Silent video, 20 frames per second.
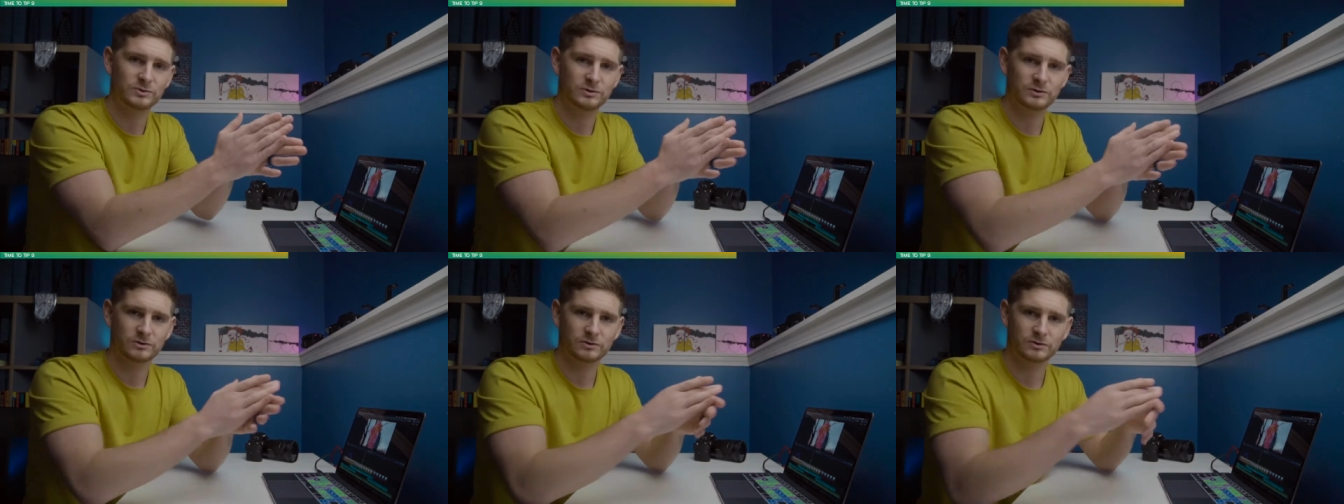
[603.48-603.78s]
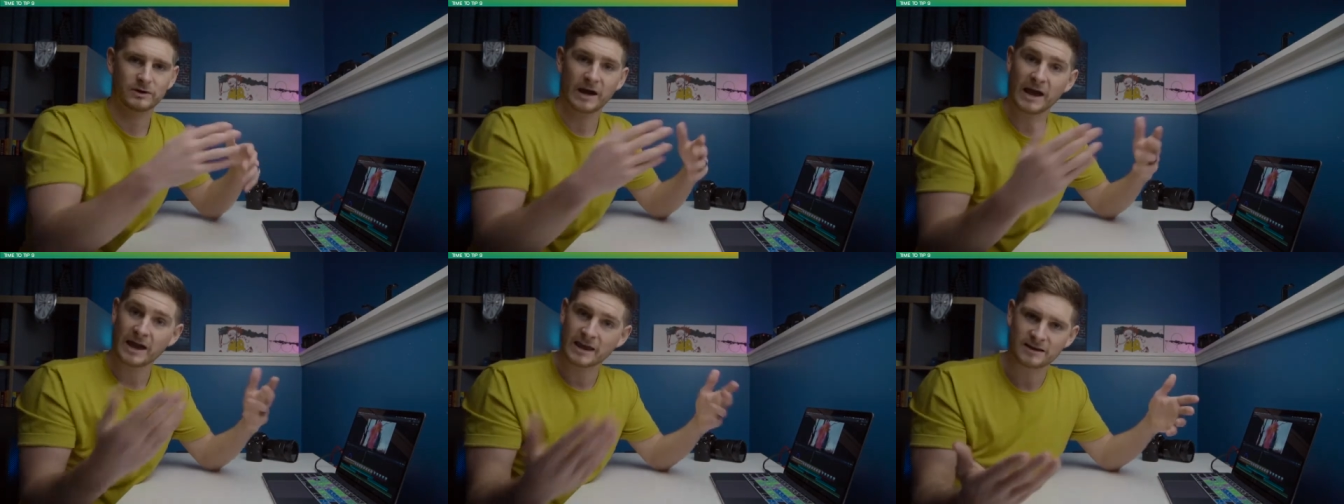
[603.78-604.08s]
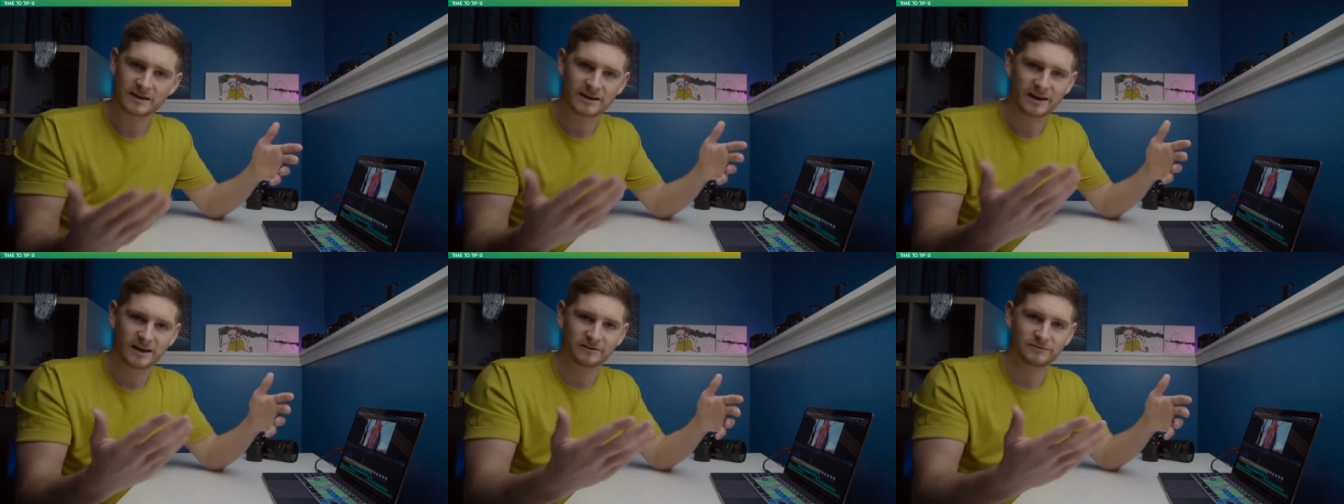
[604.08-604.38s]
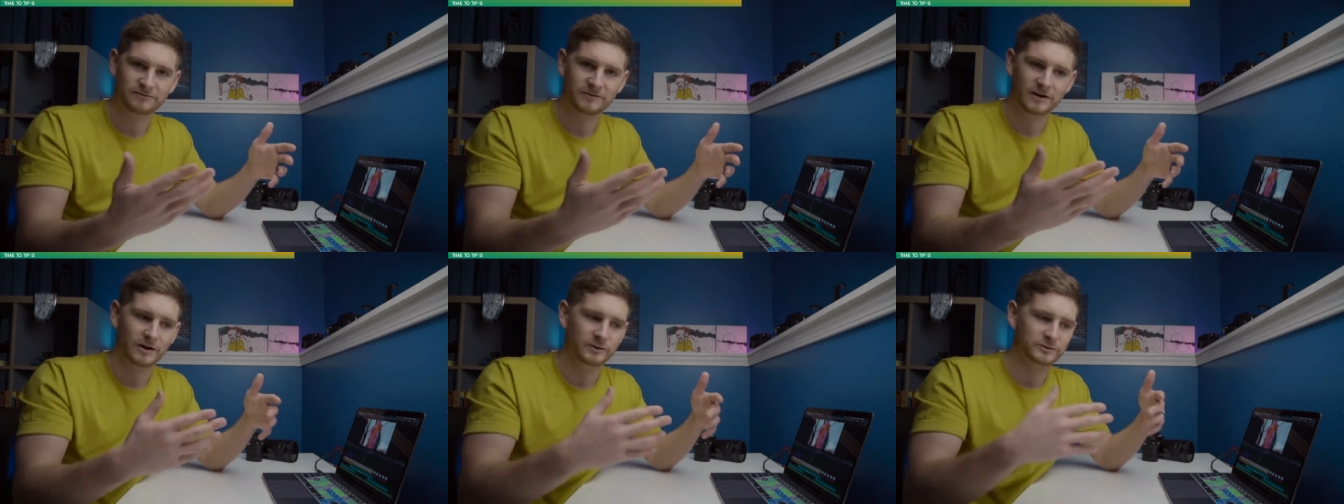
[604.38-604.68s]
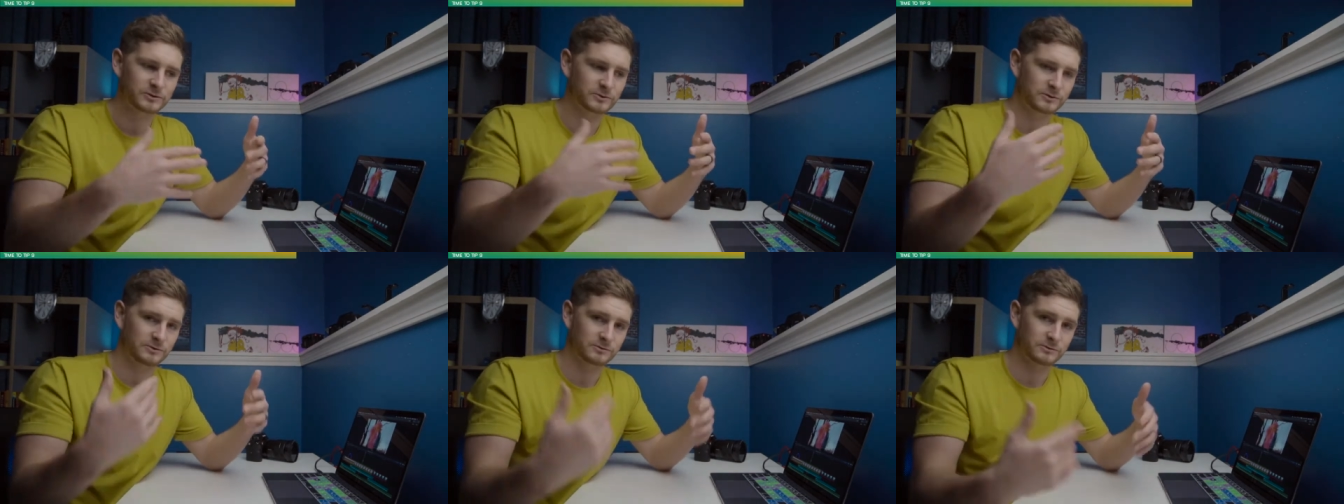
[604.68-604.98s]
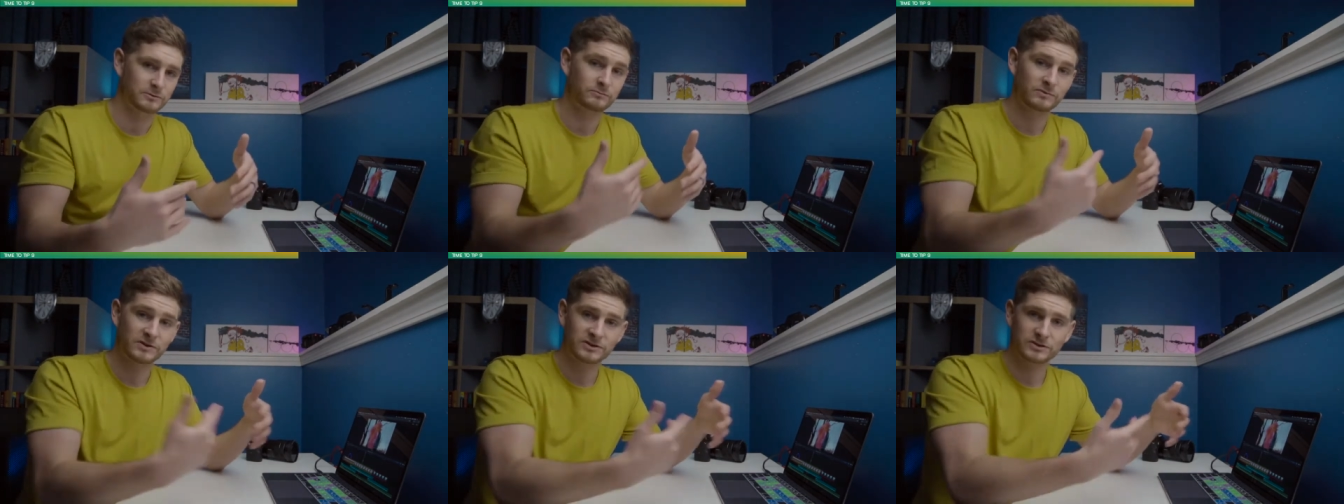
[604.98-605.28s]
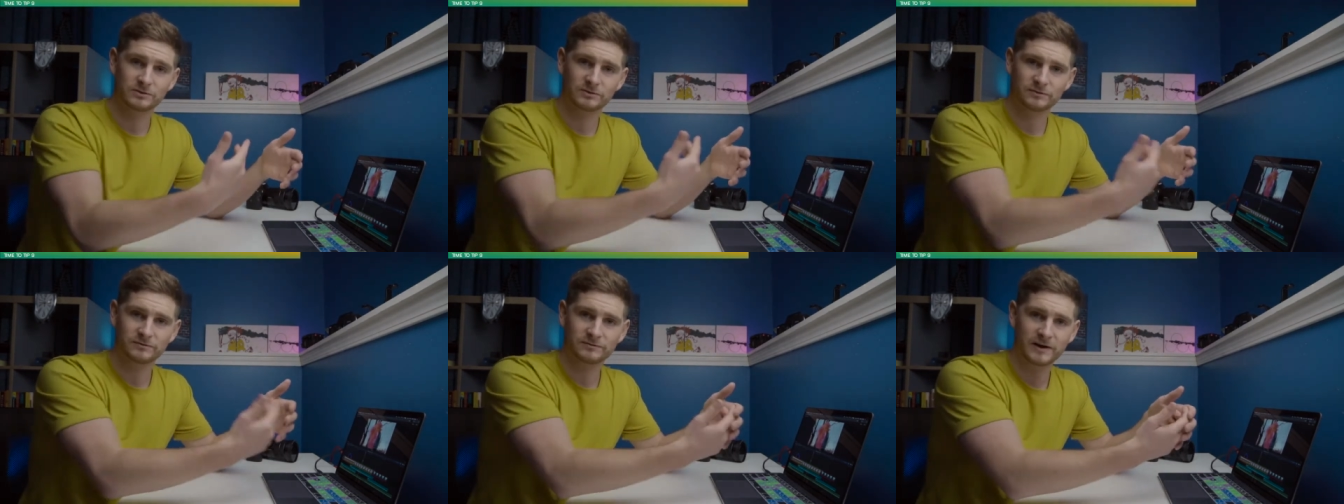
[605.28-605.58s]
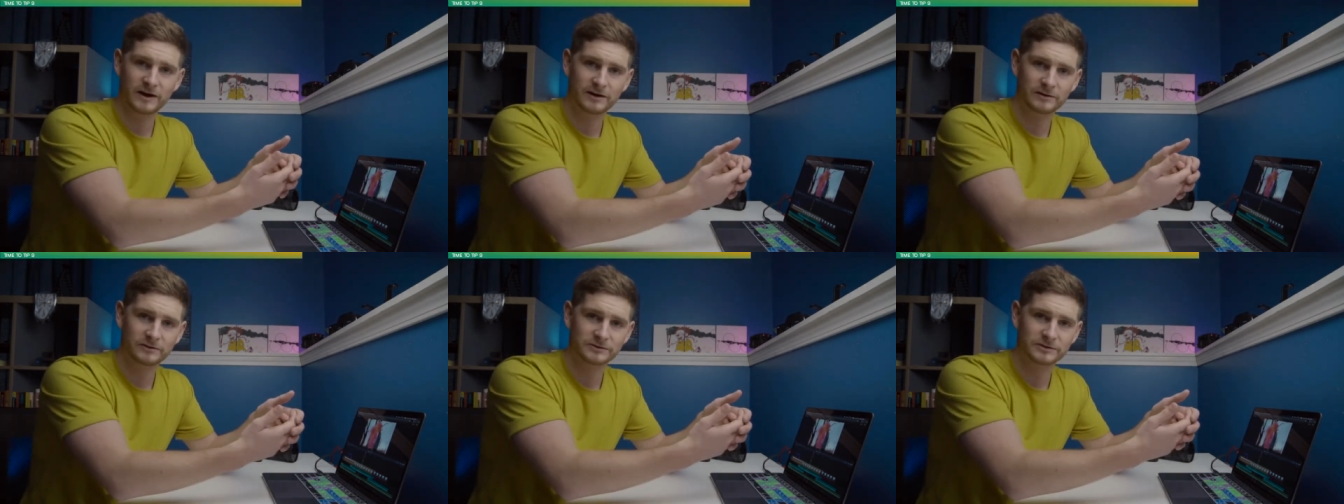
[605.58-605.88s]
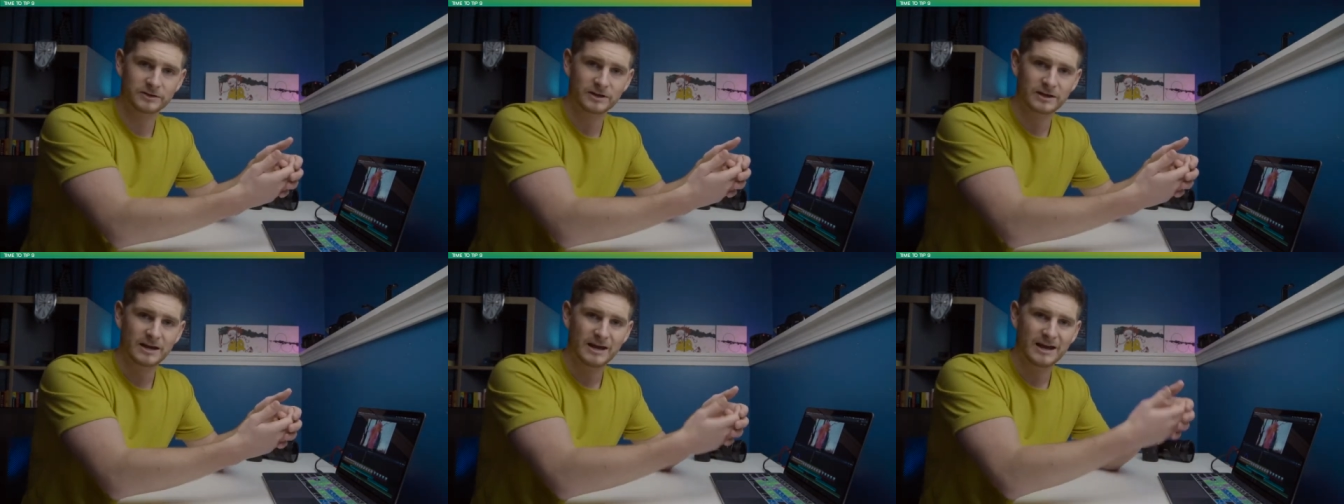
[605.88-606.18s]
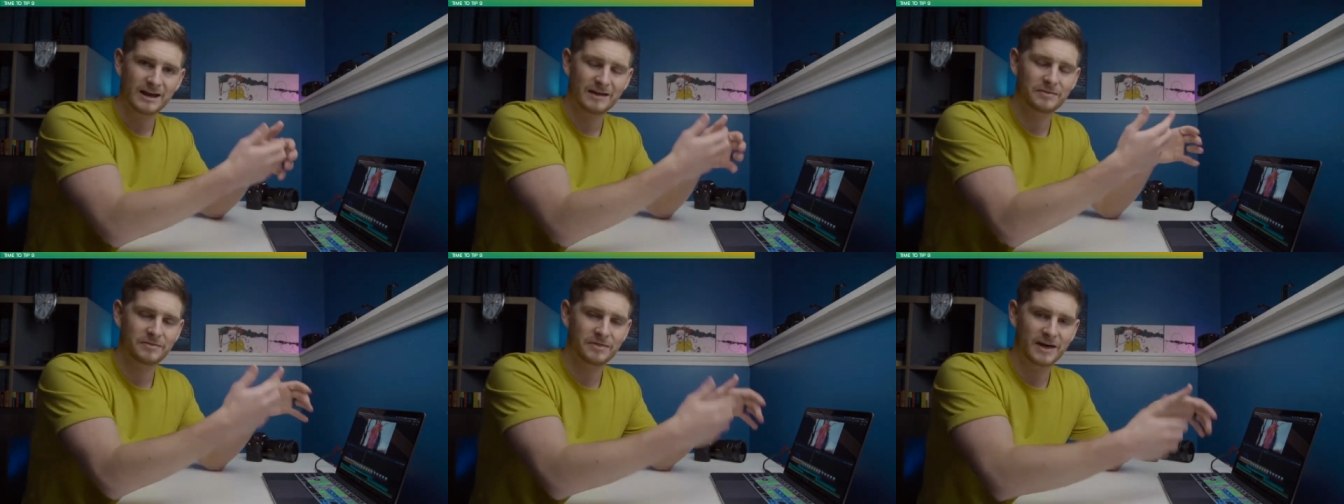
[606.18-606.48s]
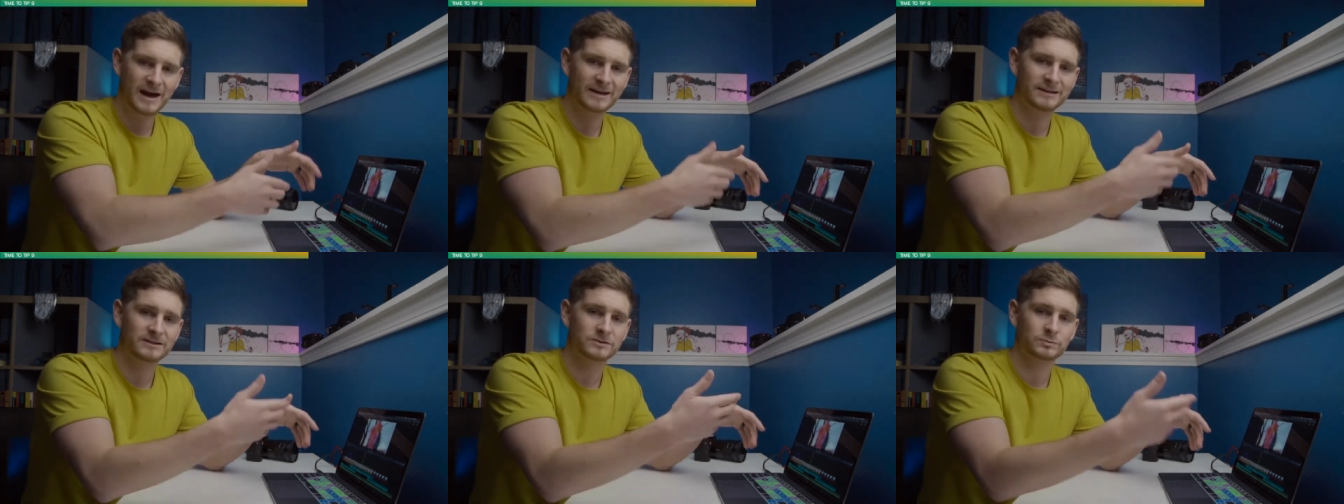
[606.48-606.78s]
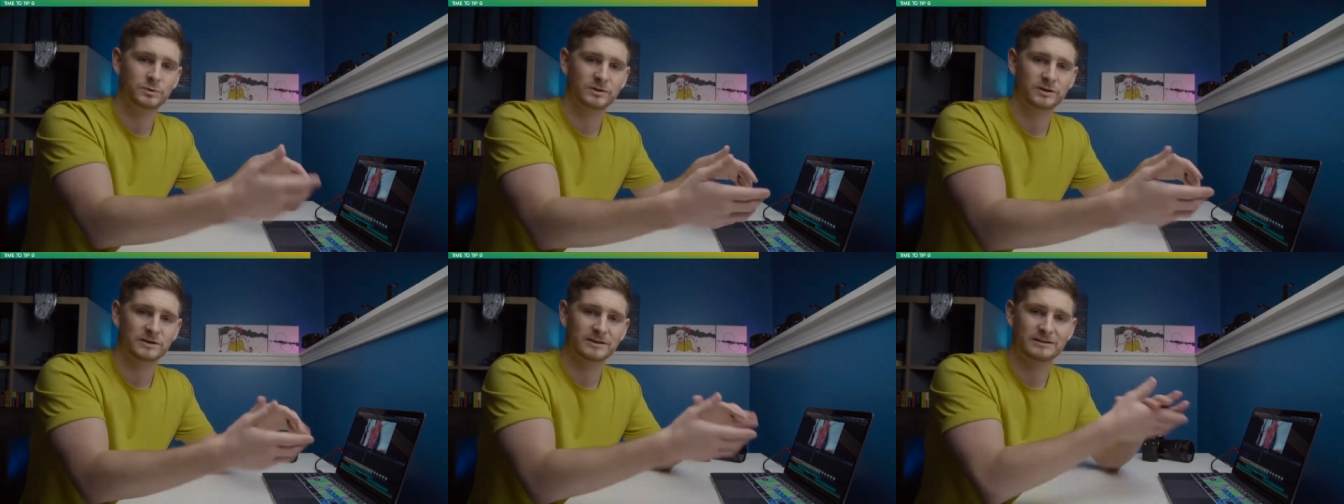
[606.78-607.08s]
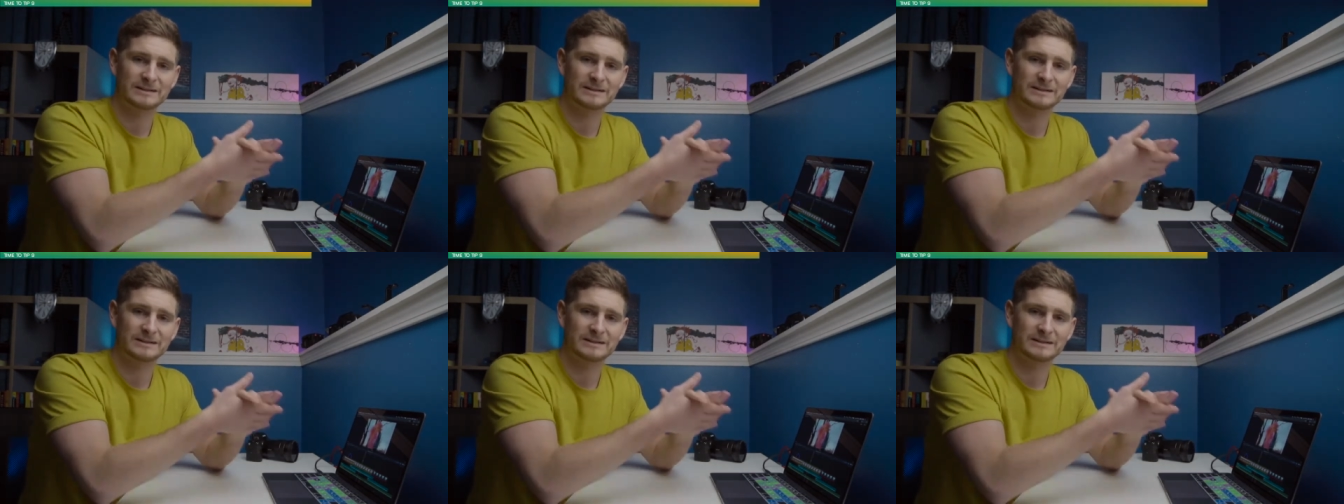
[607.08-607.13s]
your 8K files or your original files, and that is what